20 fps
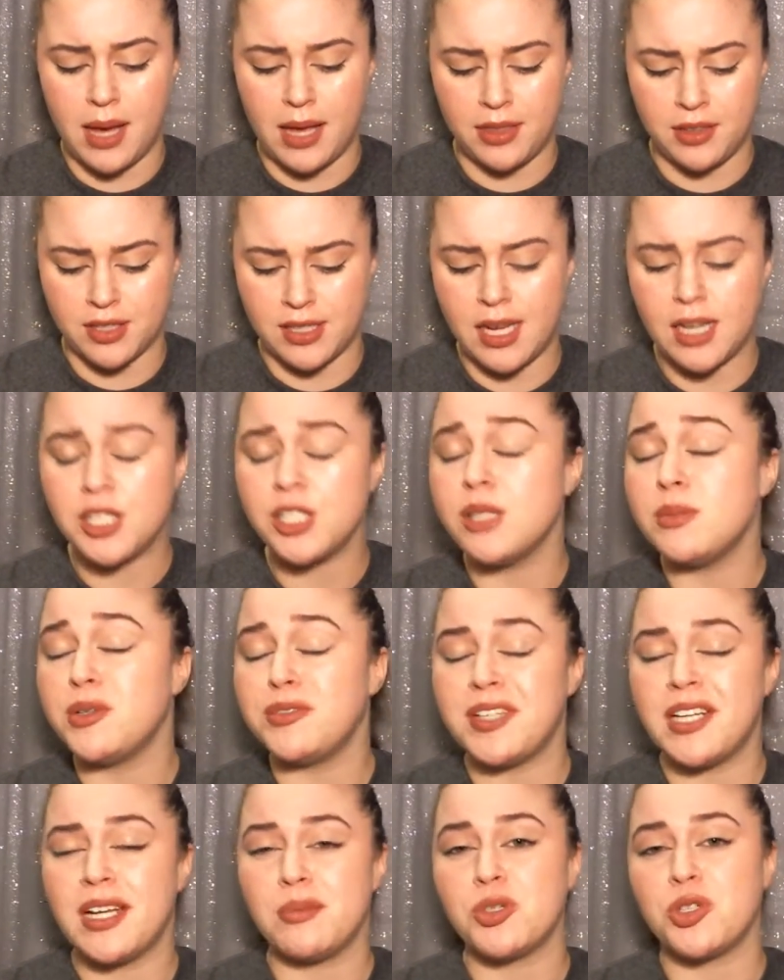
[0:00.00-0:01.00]
There's actually a
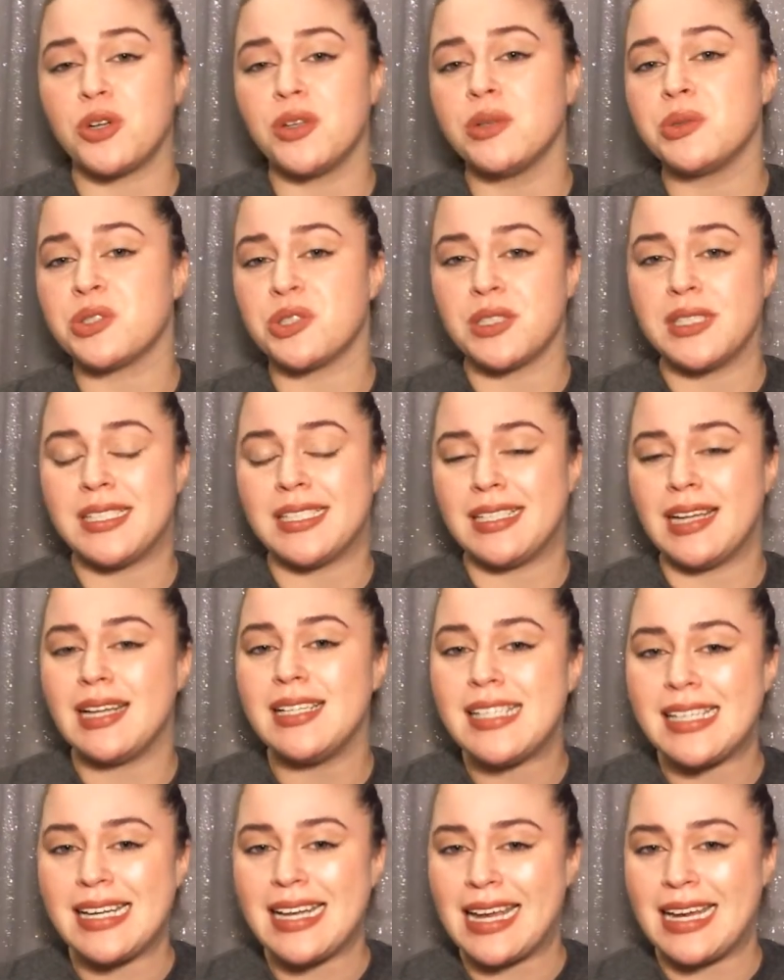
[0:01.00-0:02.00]
movie named Troll that was released in
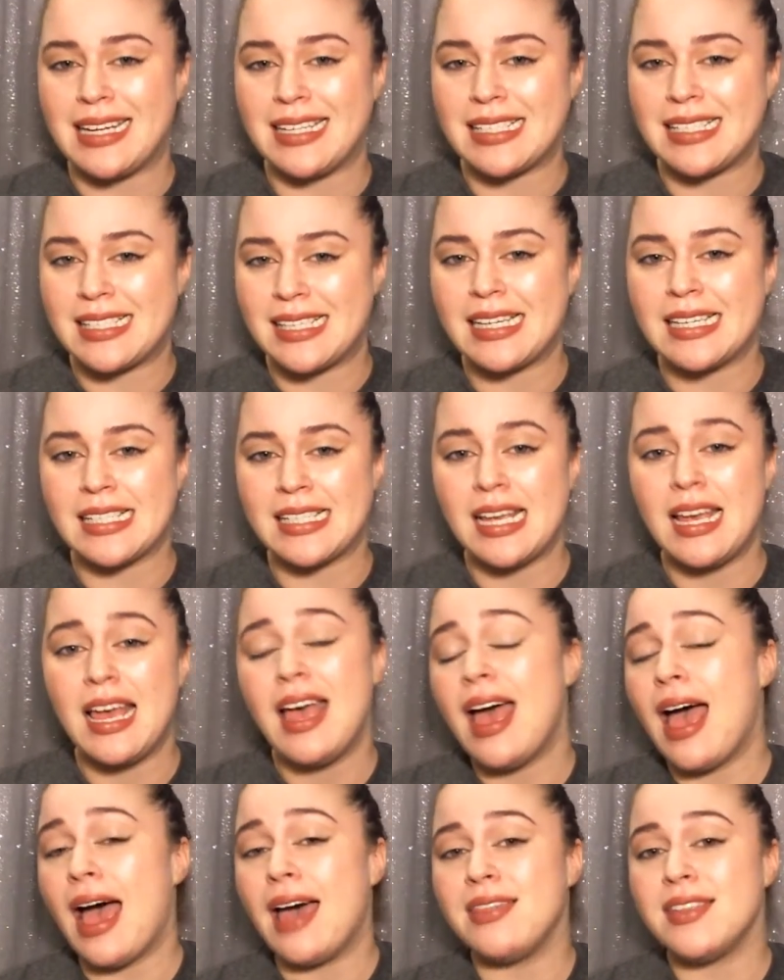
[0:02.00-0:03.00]
1986,
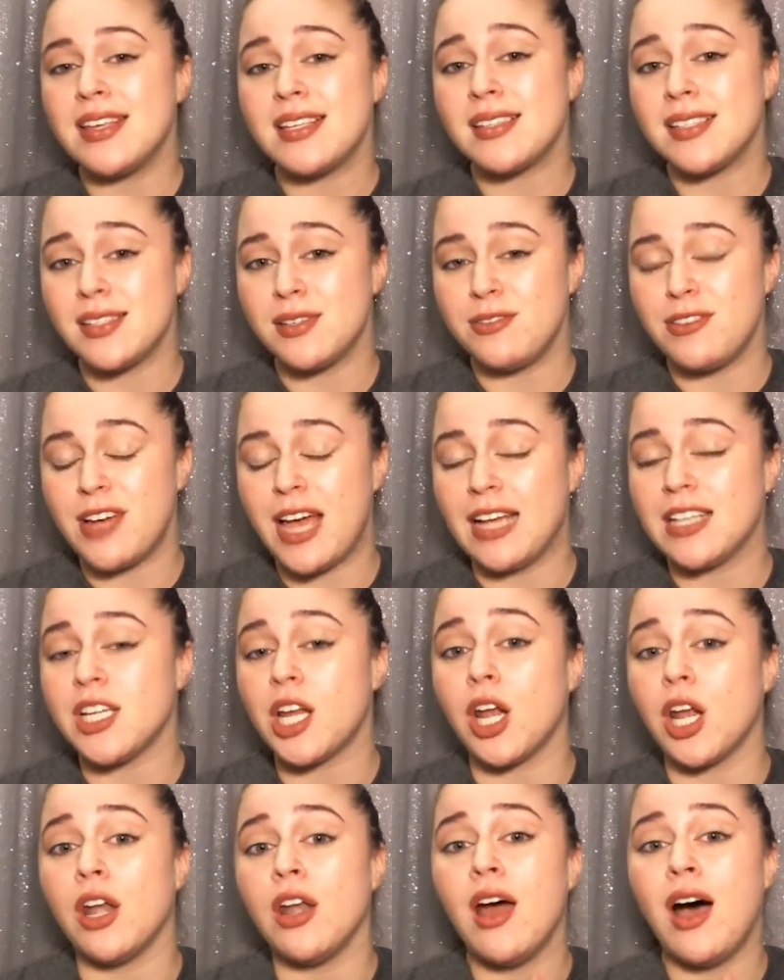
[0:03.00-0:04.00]
and this is in fact
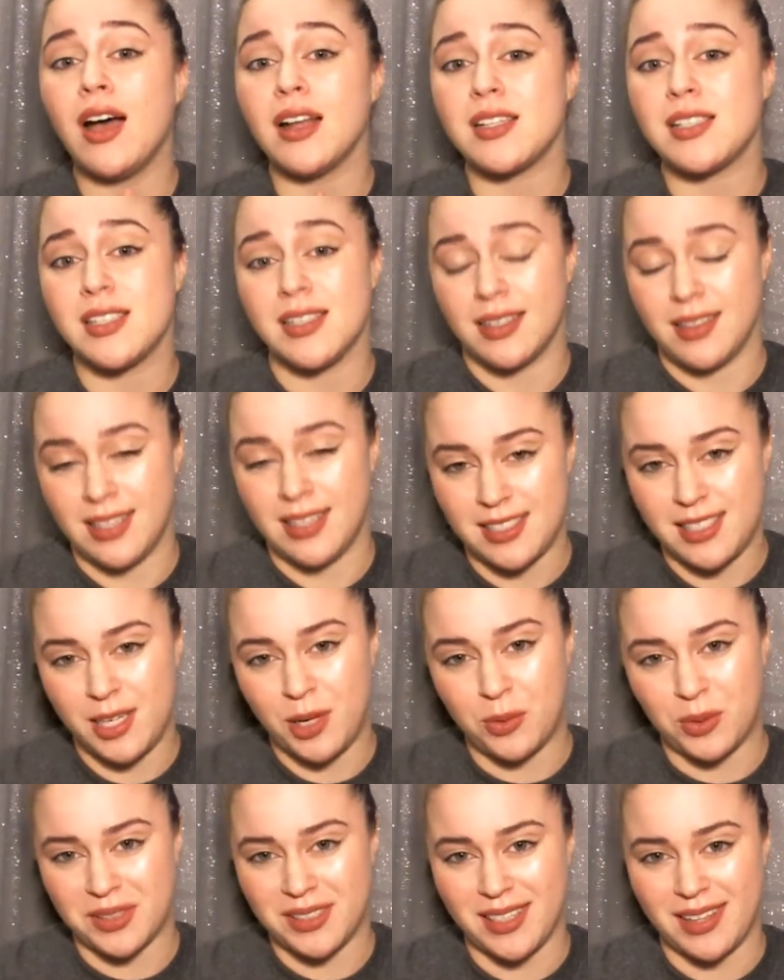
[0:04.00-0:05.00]
not the
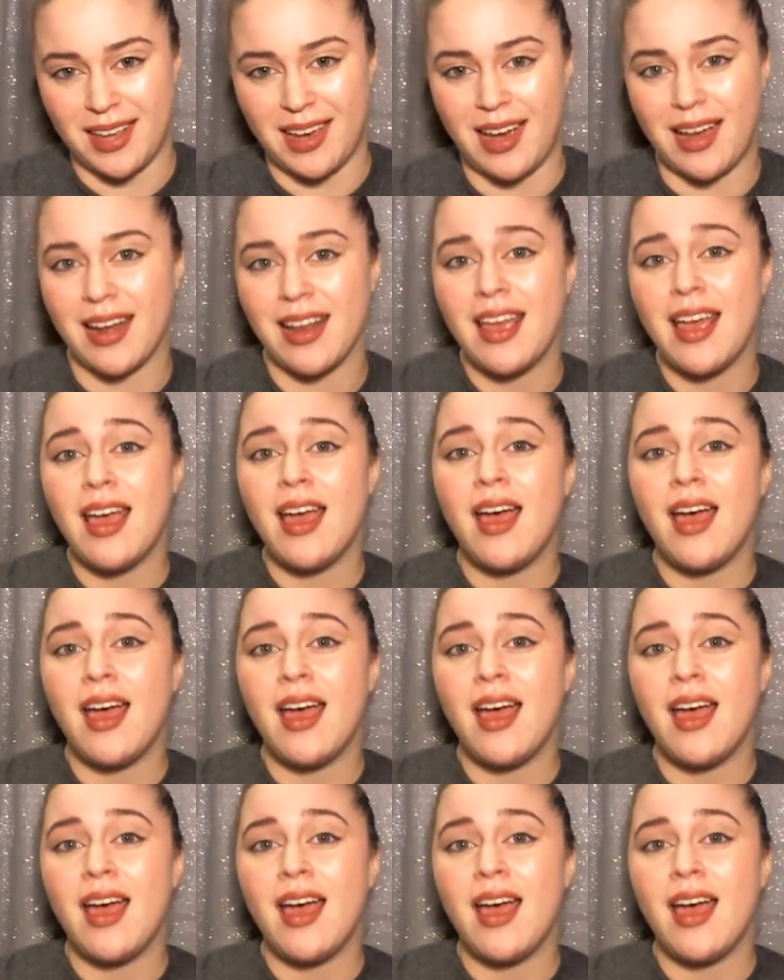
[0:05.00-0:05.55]
sequel to that.